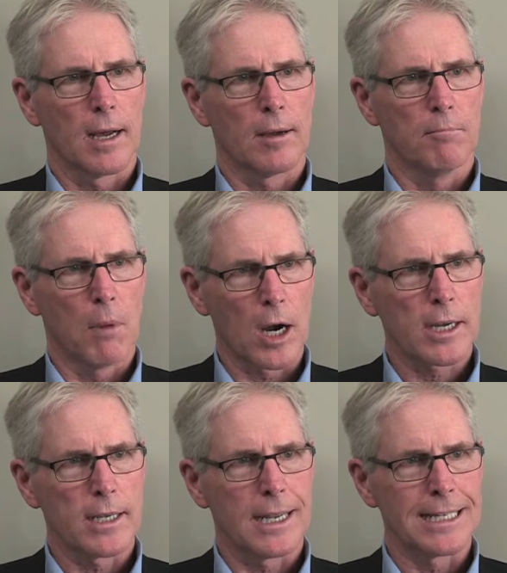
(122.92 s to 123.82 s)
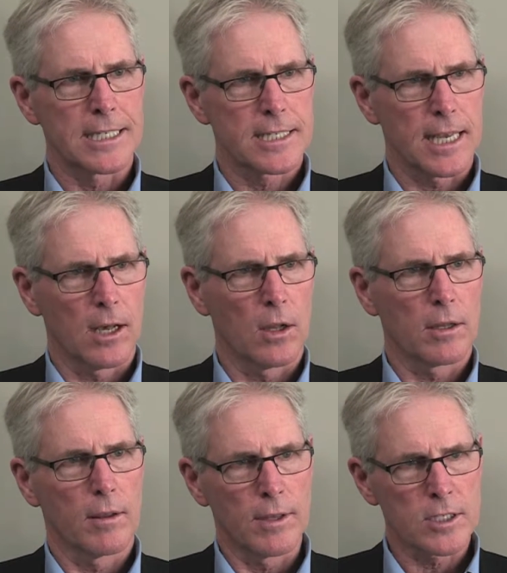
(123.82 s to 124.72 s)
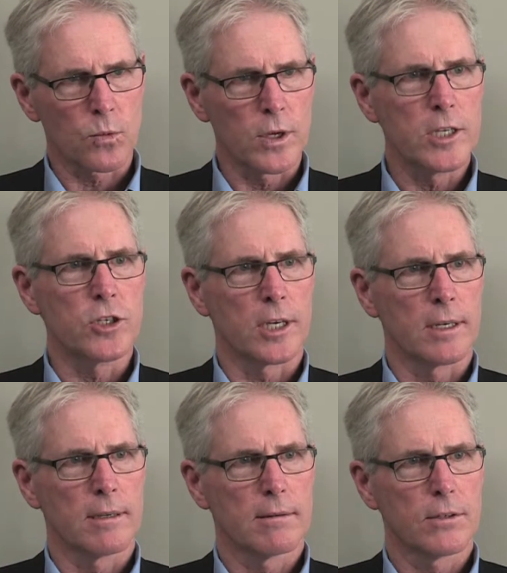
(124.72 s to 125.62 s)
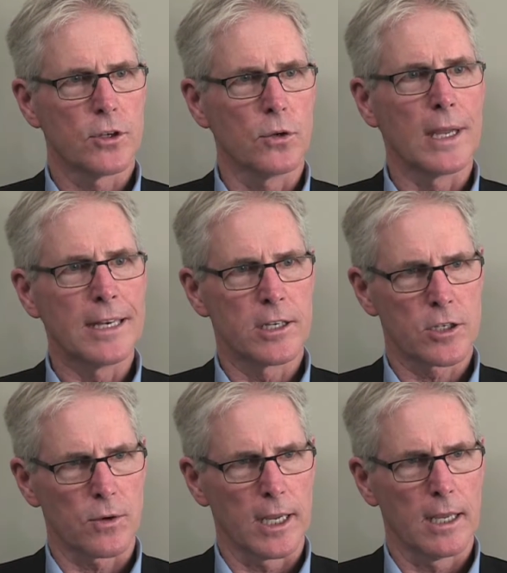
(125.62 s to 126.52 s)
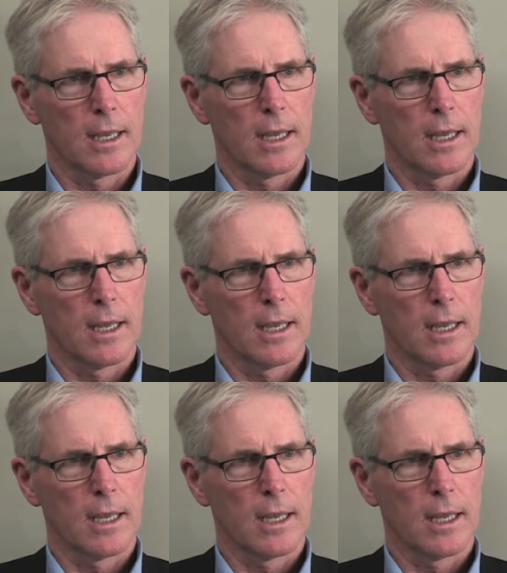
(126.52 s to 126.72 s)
market and sell this region to industry,